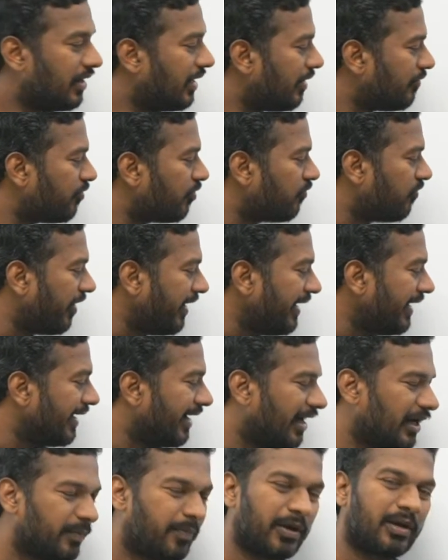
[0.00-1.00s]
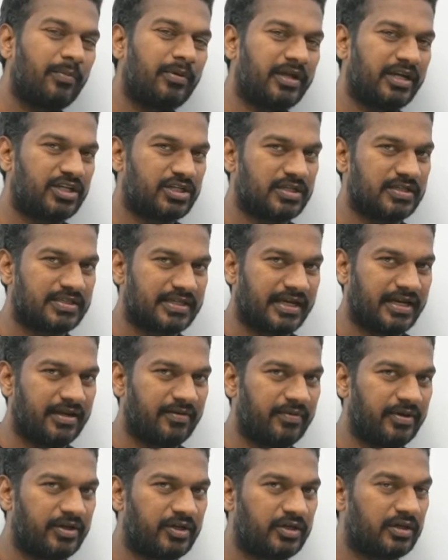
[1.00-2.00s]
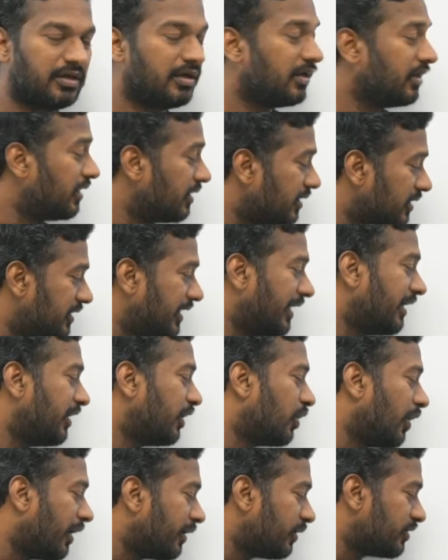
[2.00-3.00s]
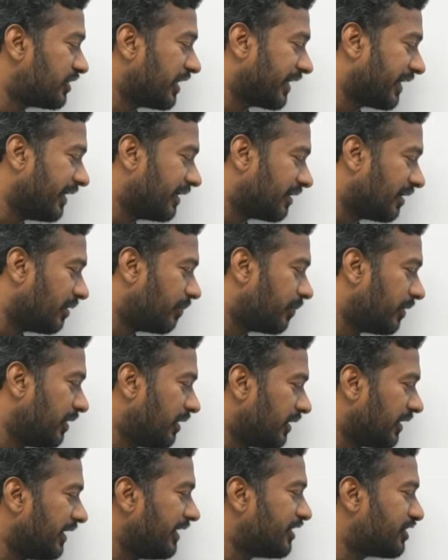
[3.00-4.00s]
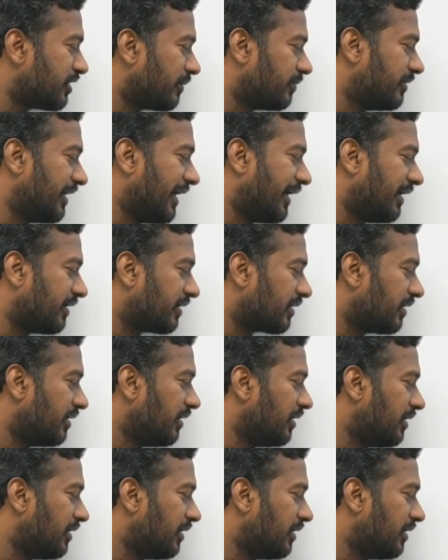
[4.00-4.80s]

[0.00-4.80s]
After finding all permutations and here, then you got to check it up. Each of that.